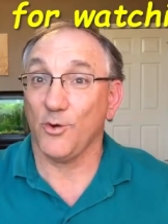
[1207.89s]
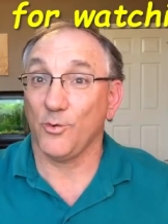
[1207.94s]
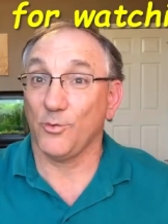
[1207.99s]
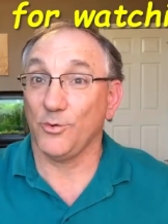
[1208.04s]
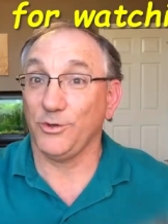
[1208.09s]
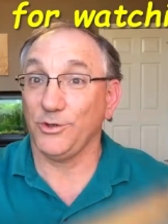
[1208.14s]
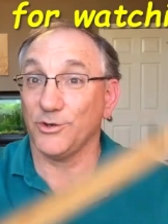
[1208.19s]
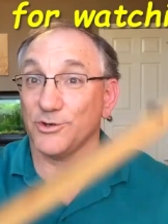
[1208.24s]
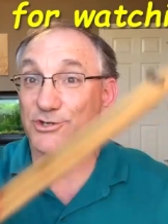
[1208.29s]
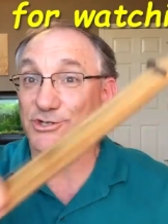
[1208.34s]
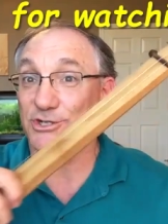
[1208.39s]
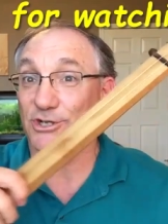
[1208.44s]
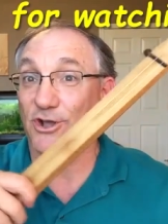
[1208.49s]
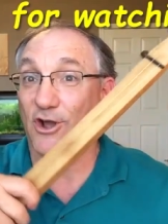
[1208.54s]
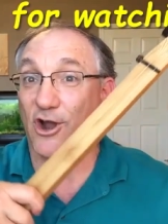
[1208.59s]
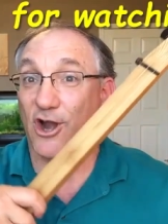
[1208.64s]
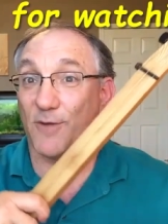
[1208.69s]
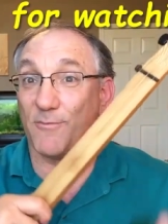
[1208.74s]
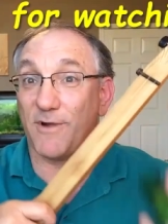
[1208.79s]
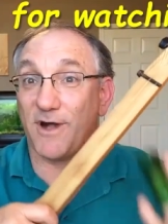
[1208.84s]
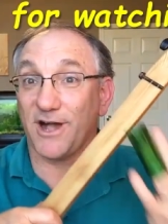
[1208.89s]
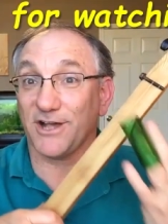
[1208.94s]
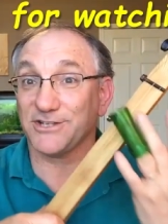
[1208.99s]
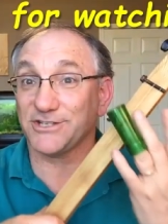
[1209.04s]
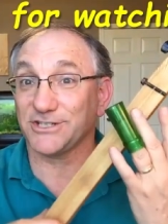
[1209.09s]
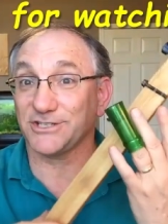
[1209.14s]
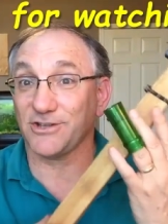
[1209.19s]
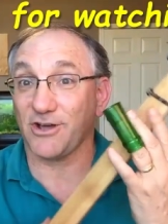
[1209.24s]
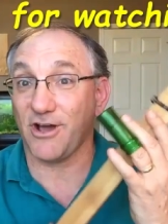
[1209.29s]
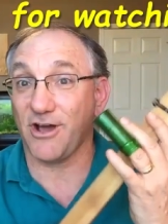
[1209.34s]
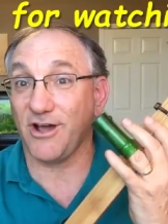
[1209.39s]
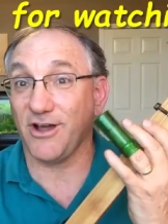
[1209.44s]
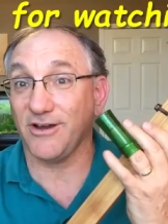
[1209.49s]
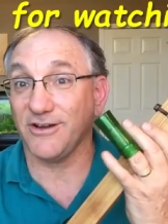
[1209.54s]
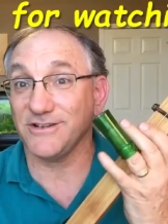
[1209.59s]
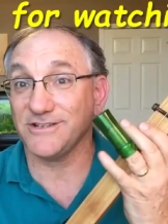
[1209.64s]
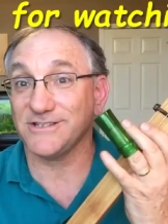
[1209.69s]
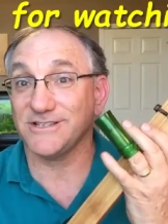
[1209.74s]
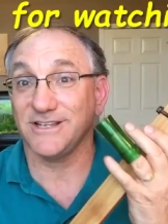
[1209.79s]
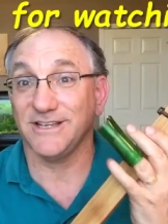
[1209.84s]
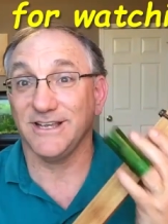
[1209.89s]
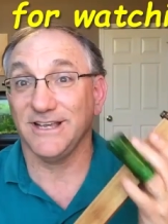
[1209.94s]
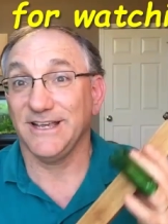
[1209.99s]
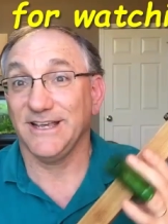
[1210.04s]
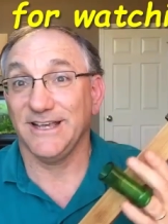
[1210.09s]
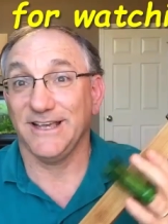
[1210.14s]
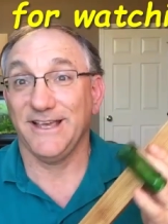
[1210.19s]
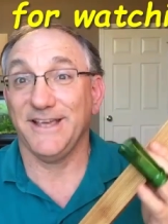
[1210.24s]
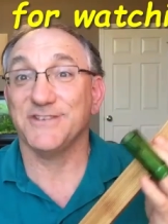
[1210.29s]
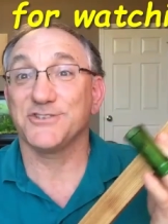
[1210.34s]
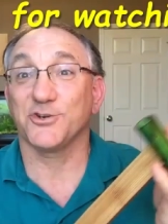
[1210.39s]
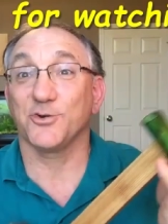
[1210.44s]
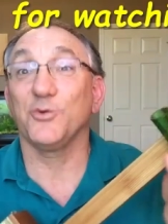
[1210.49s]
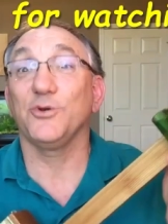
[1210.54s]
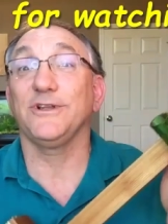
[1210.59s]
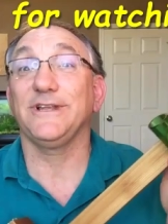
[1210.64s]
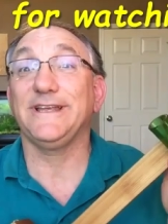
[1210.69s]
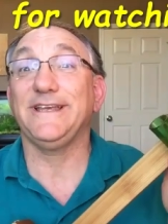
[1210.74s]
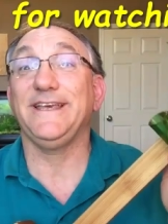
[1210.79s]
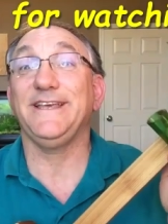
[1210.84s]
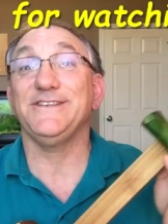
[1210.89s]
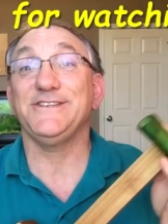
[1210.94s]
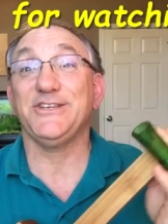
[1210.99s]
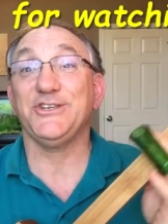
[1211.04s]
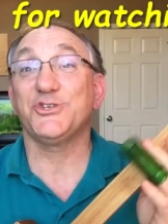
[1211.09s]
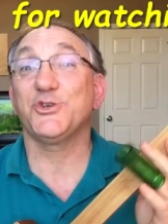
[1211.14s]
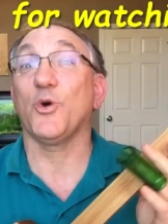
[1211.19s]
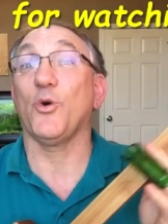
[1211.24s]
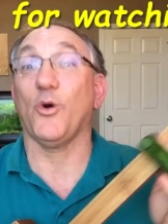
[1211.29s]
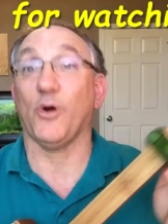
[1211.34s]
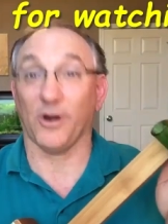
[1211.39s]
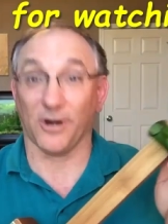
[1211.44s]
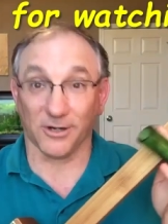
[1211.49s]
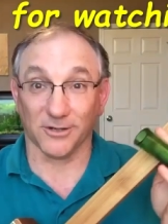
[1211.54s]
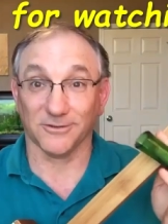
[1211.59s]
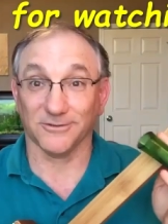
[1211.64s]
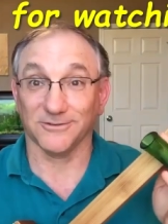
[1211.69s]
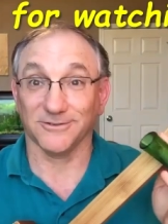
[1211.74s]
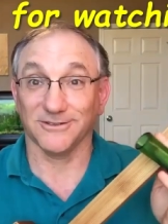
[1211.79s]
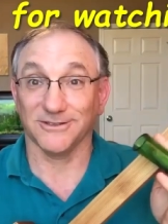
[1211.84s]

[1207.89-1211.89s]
with your cigar box guitars is a really easy chore.